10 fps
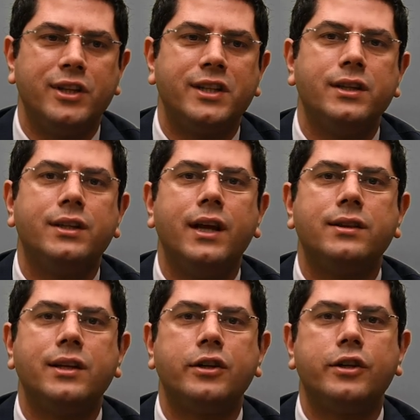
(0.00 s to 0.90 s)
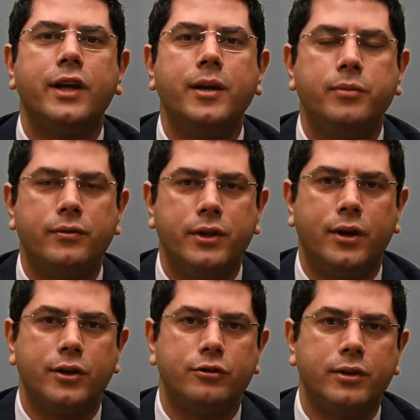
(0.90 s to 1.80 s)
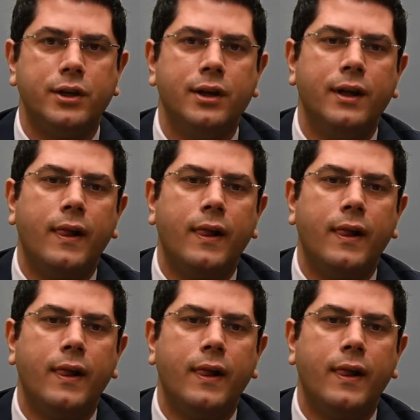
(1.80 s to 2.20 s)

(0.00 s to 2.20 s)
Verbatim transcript: It's going to take the shape of the artery.